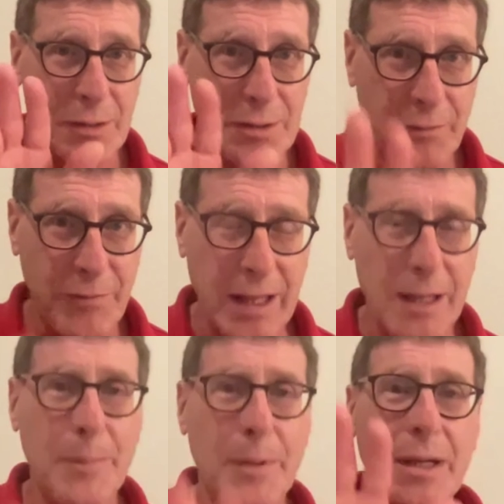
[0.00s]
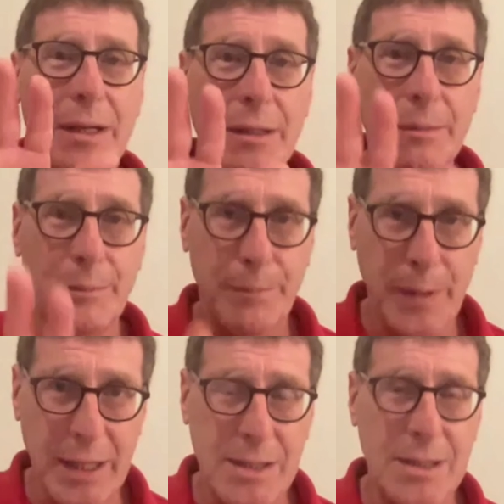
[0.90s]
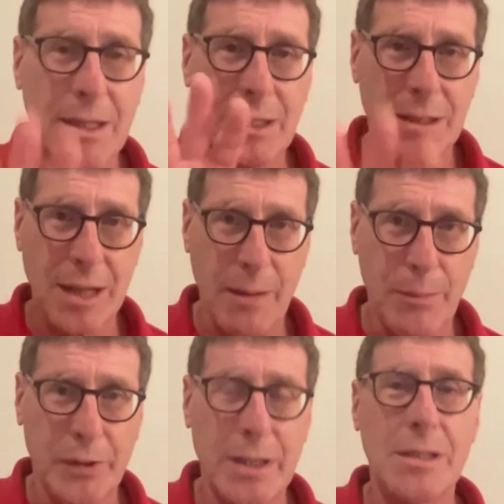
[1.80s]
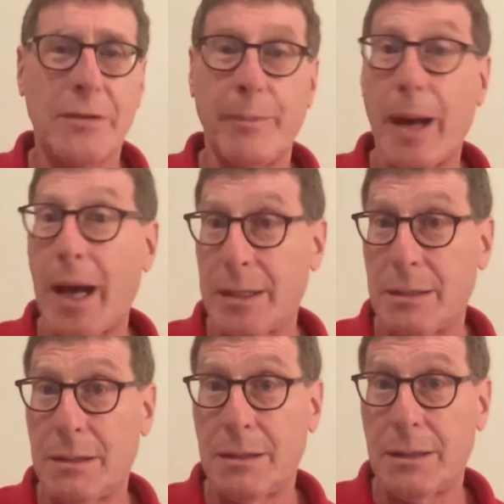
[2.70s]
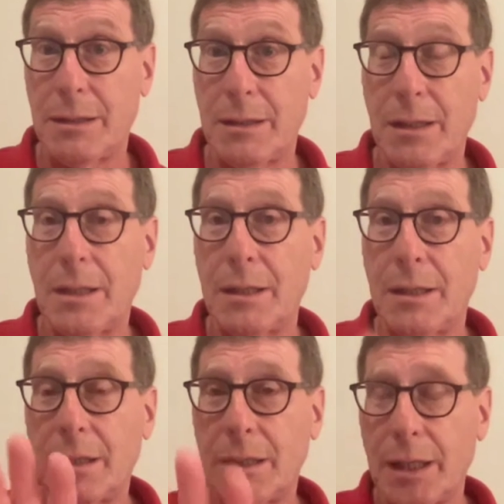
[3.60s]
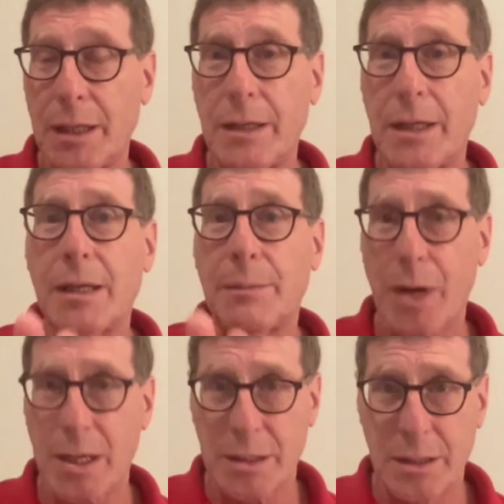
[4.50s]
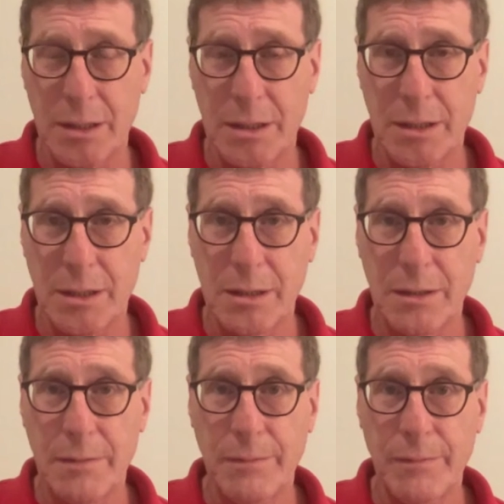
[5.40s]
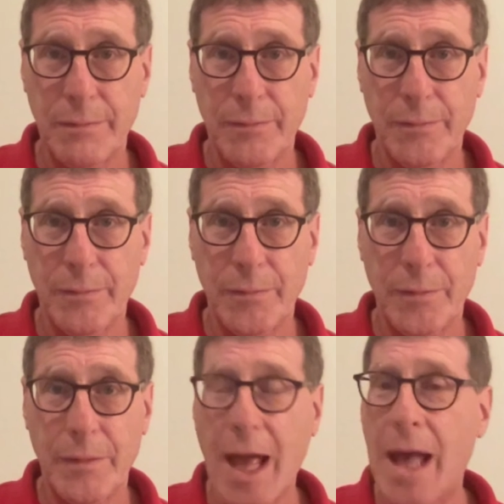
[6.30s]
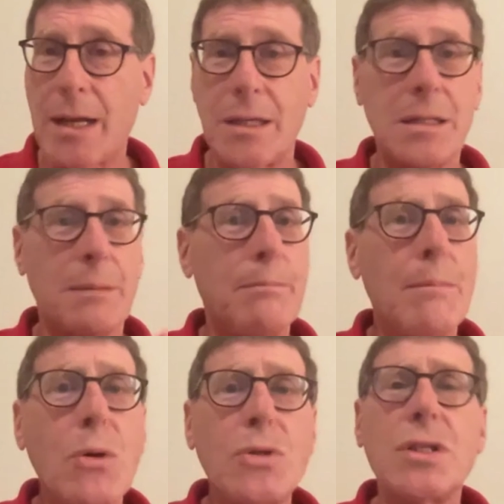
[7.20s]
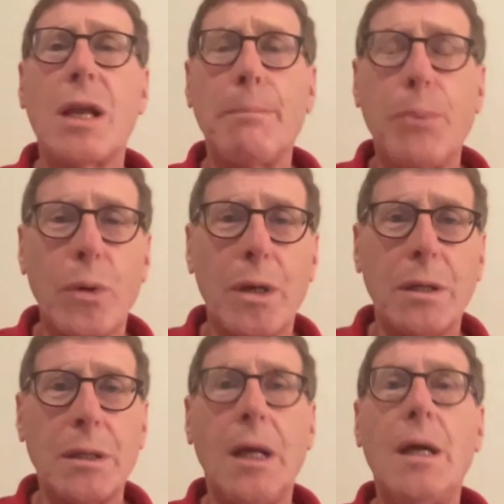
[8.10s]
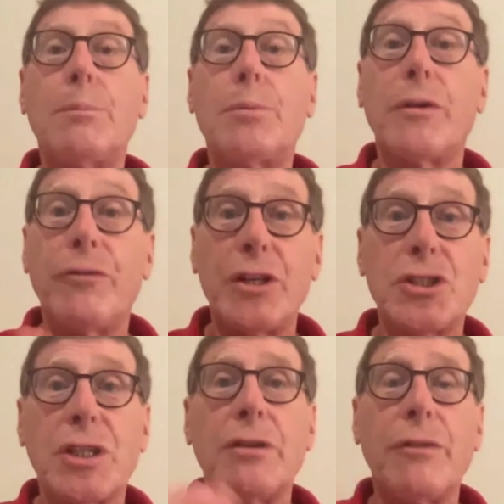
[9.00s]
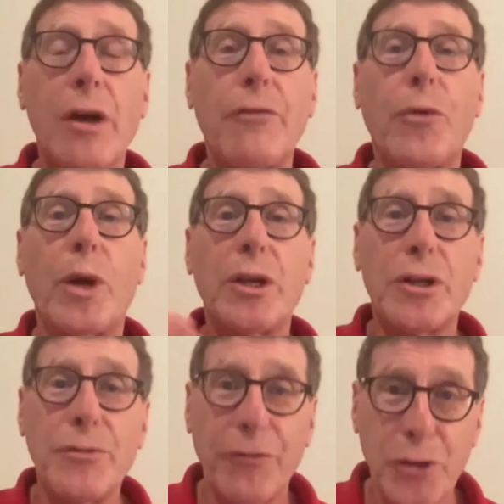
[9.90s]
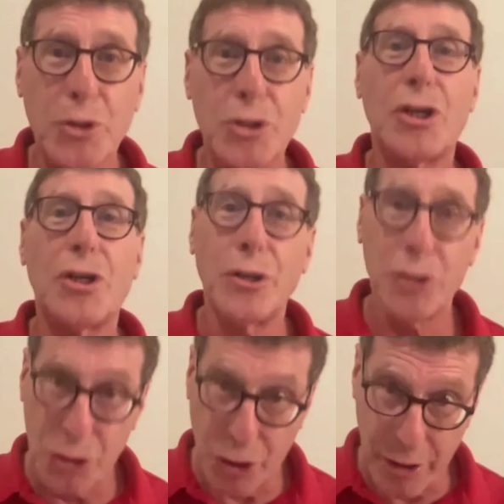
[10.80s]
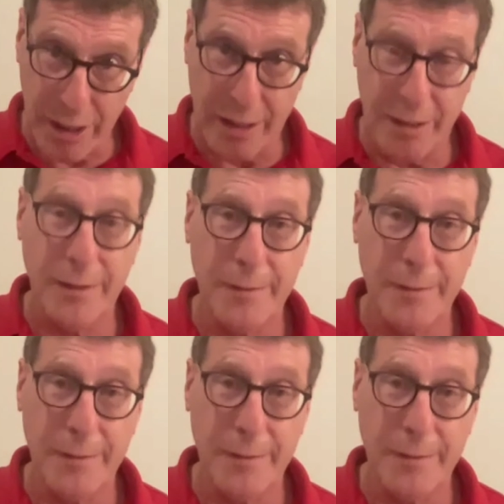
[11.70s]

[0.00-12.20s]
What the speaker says: Develop peace and stableness of mind, clarity and presence. That is the most important provision for your future journey.